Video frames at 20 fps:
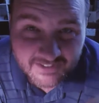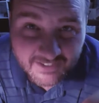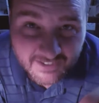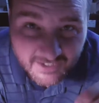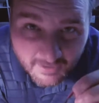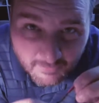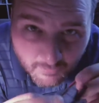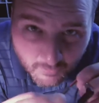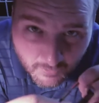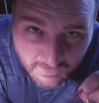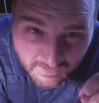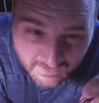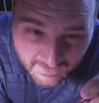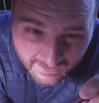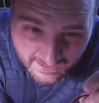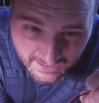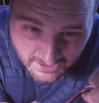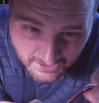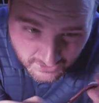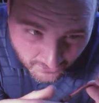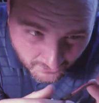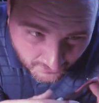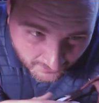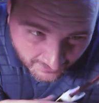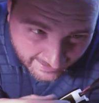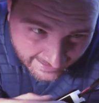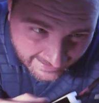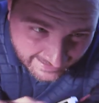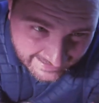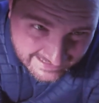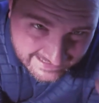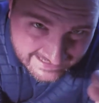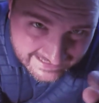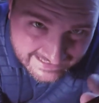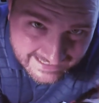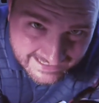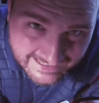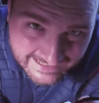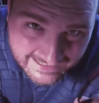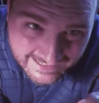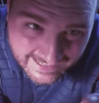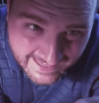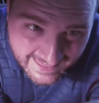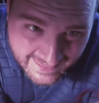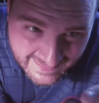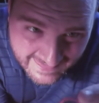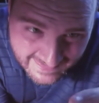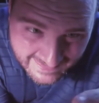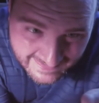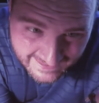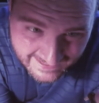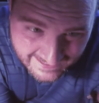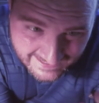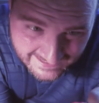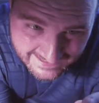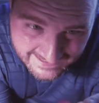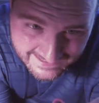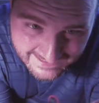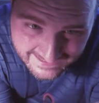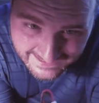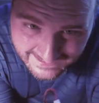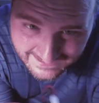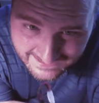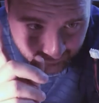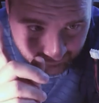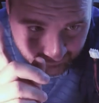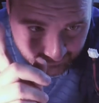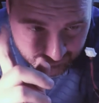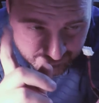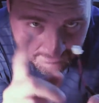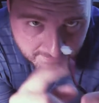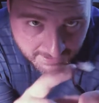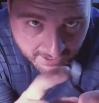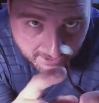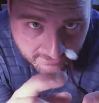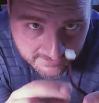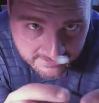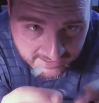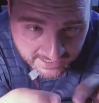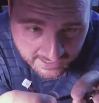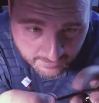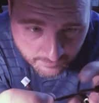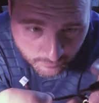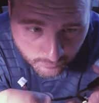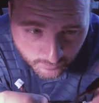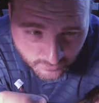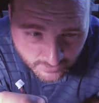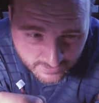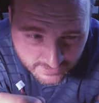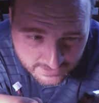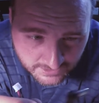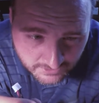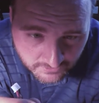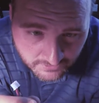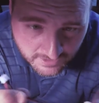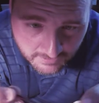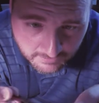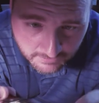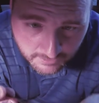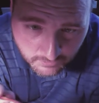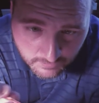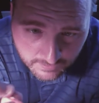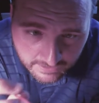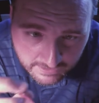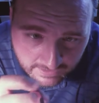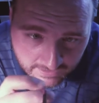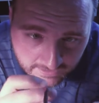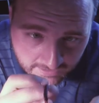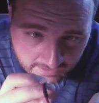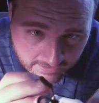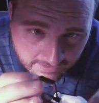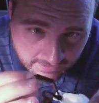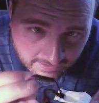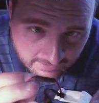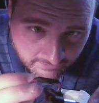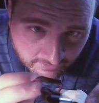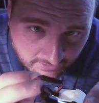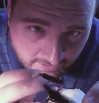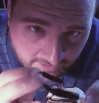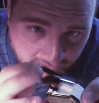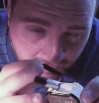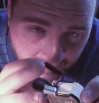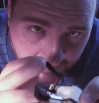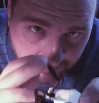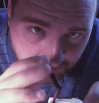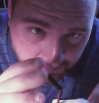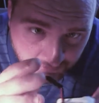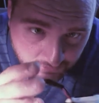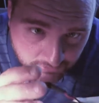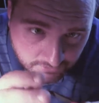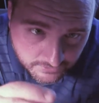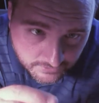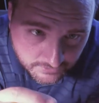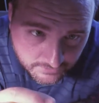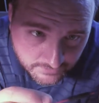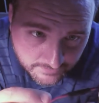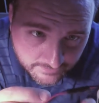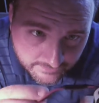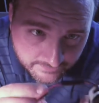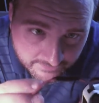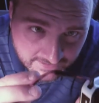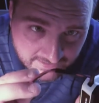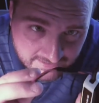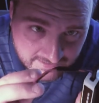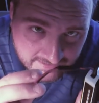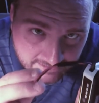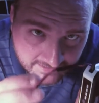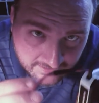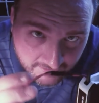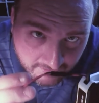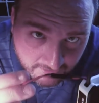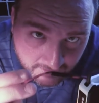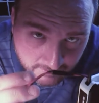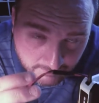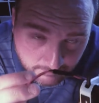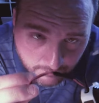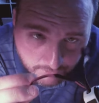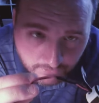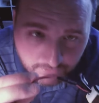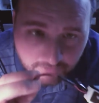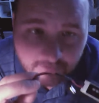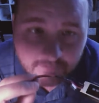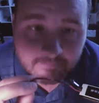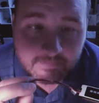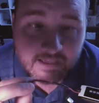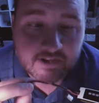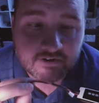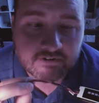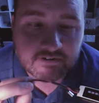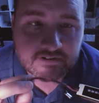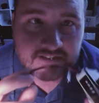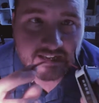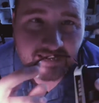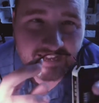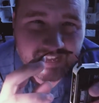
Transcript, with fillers: The number one thing I don't like is this. This balance cable is incredibly weak. I've already had to fix it on both of the batteries I